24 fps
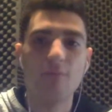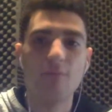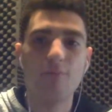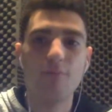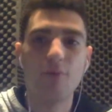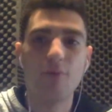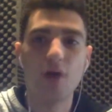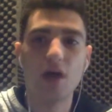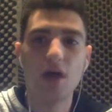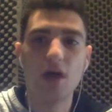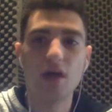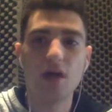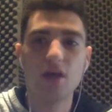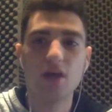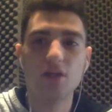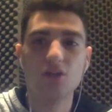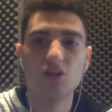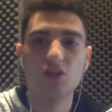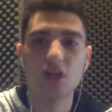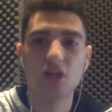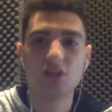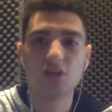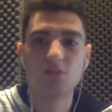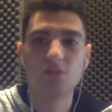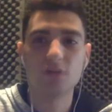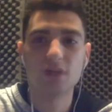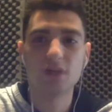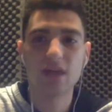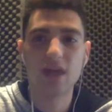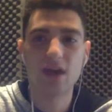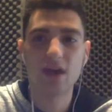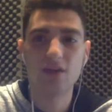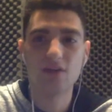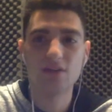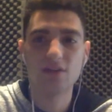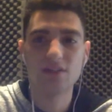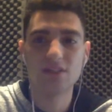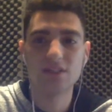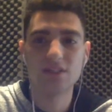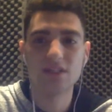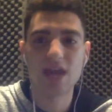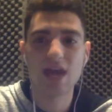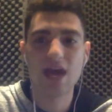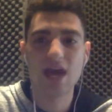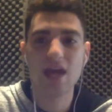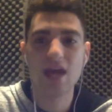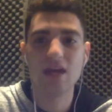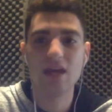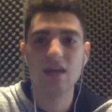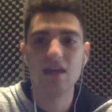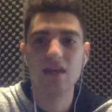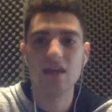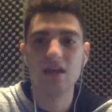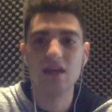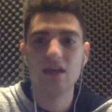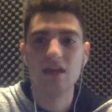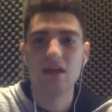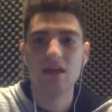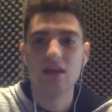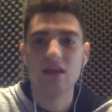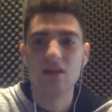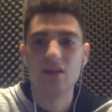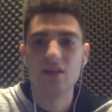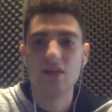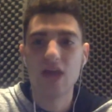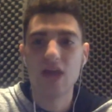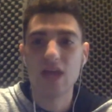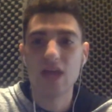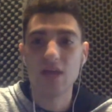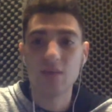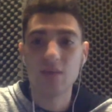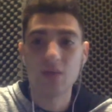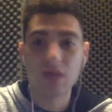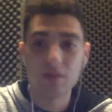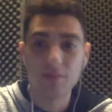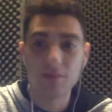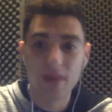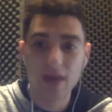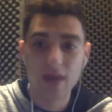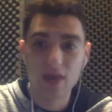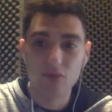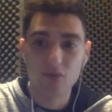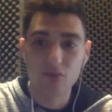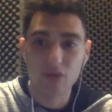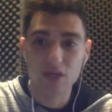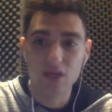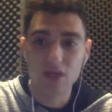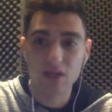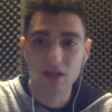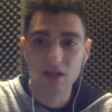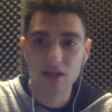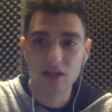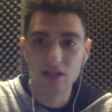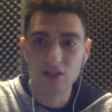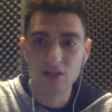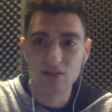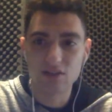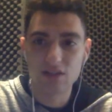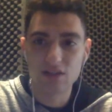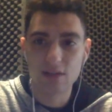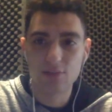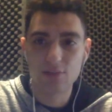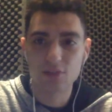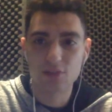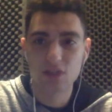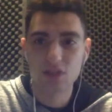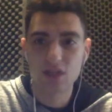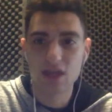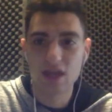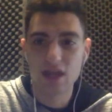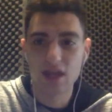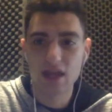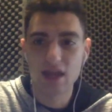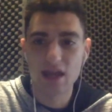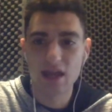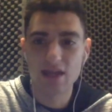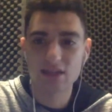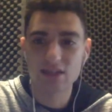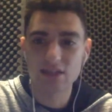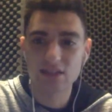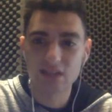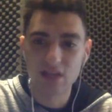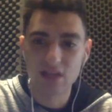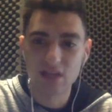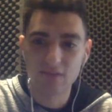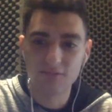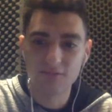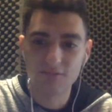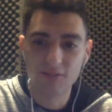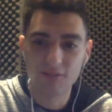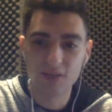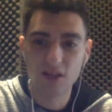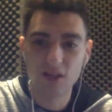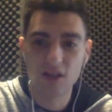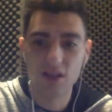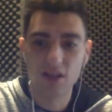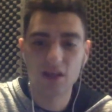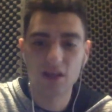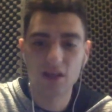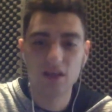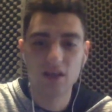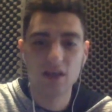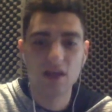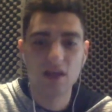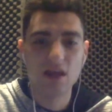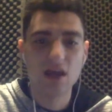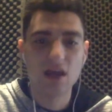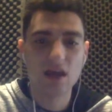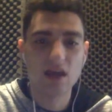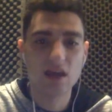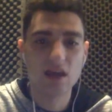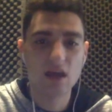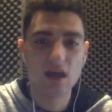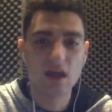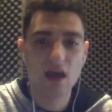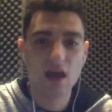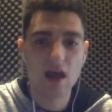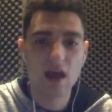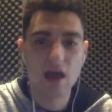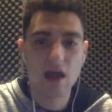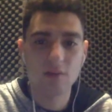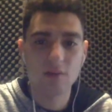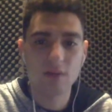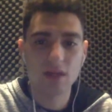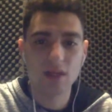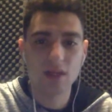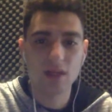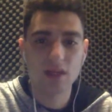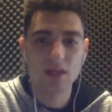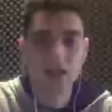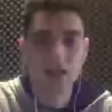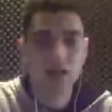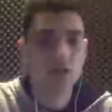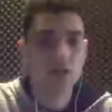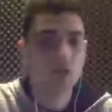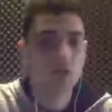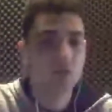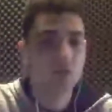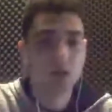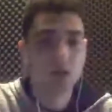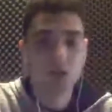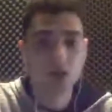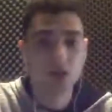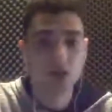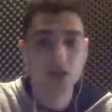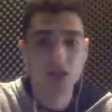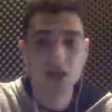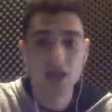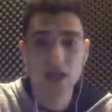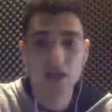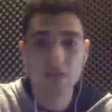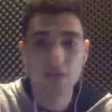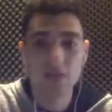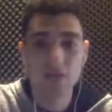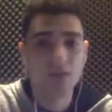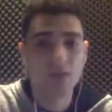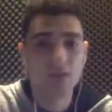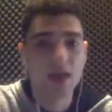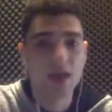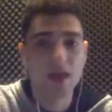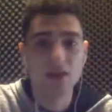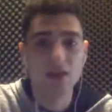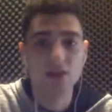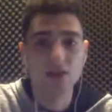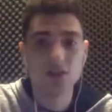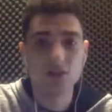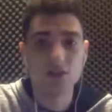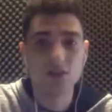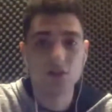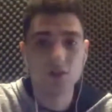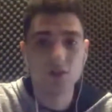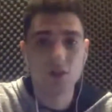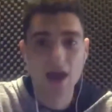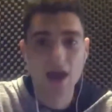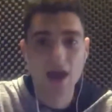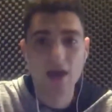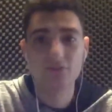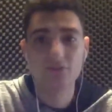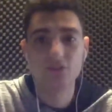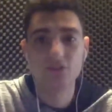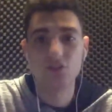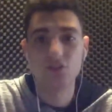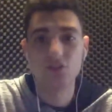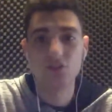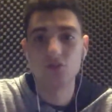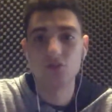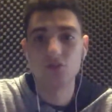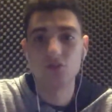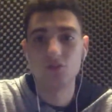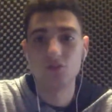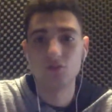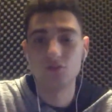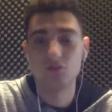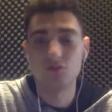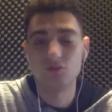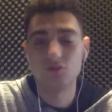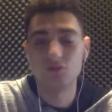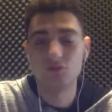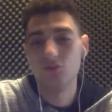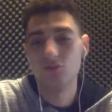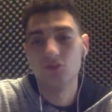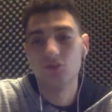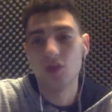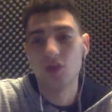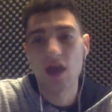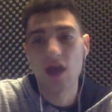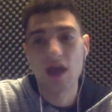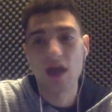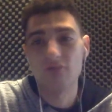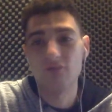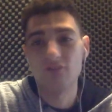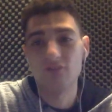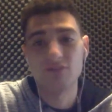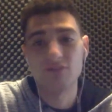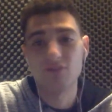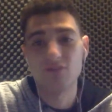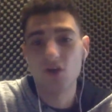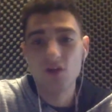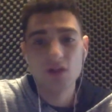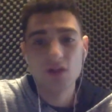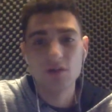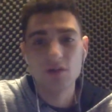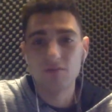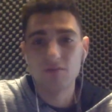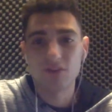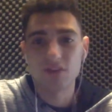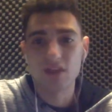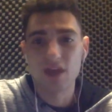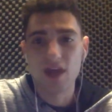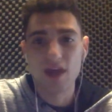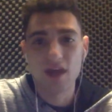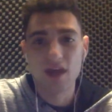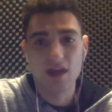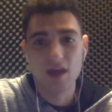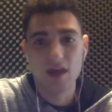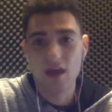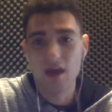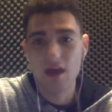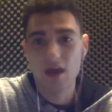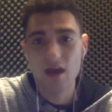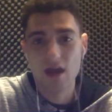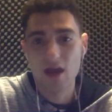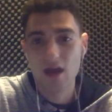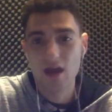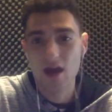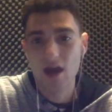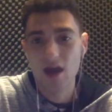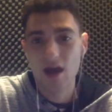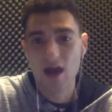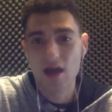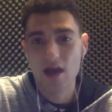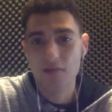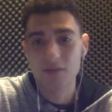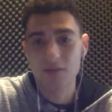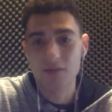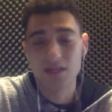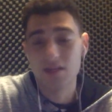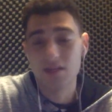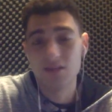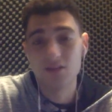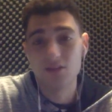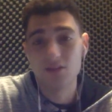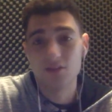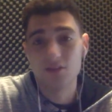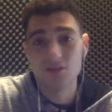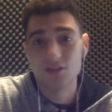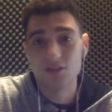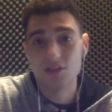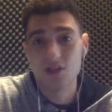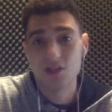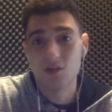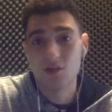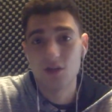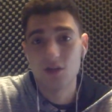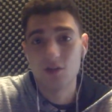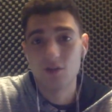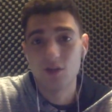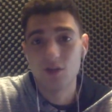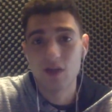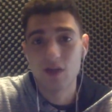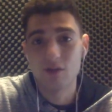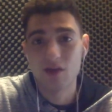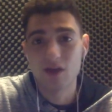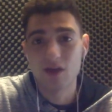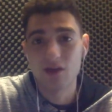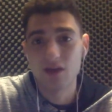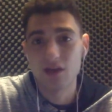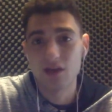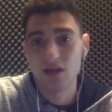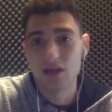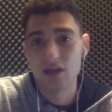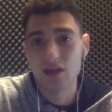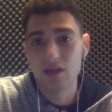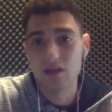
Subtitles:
But Josh McCown said that he made a bad read on the interception and had a sick feeling. I mean, he had a really good game, and you have to fault him for that. I mean, there's no other way around it.